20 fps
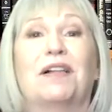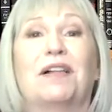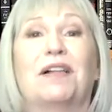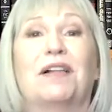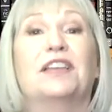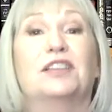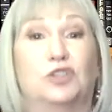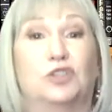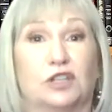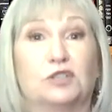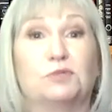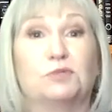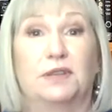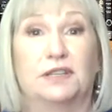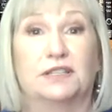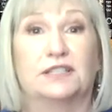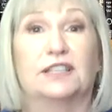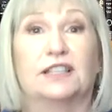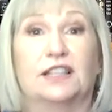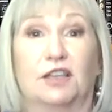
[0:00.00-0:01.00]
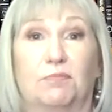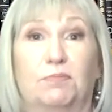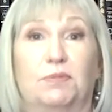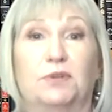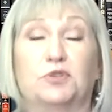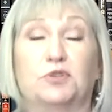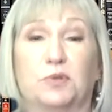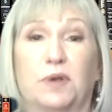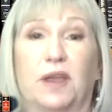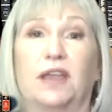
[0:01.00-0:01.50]
It just means that they've been
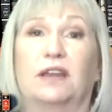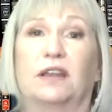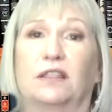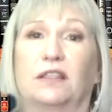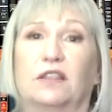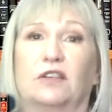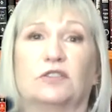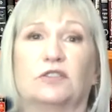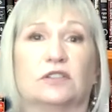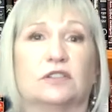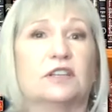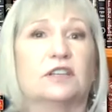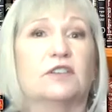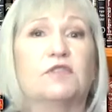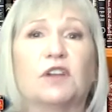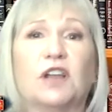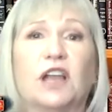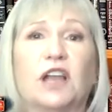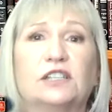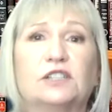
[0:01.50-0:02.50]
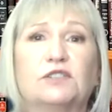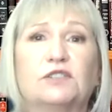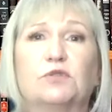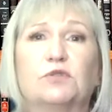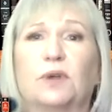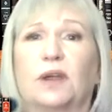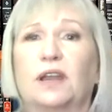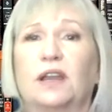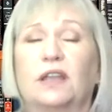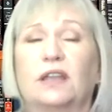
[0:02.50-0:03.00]
trained, and there's different kinds of
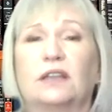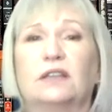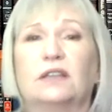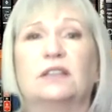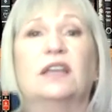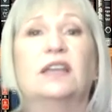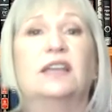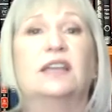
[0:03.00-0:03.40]
training.